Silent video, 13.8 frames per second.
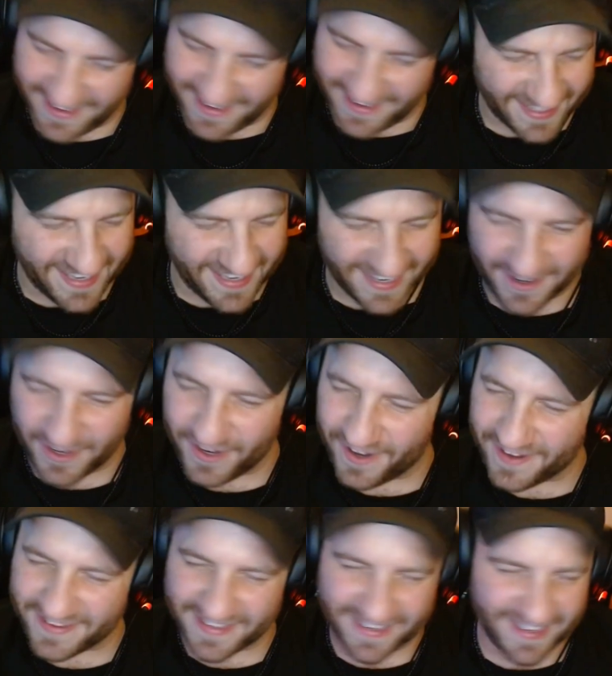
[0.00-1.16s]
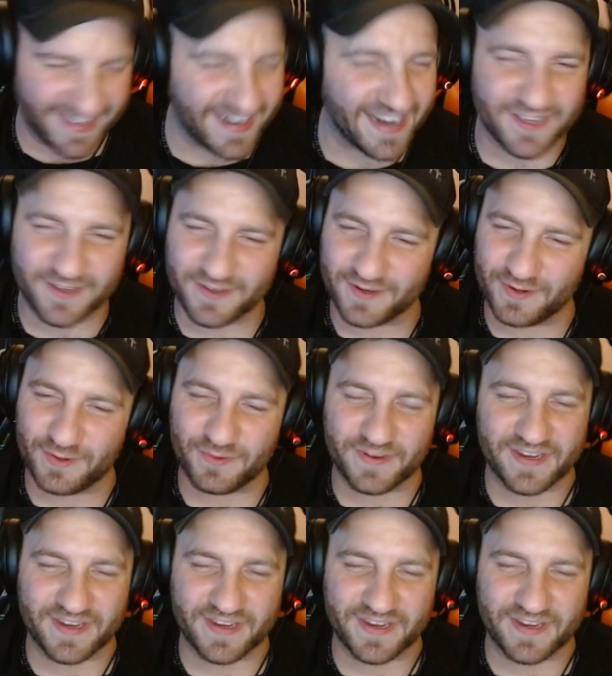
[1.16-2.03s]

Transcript: to get on, and I couldn't do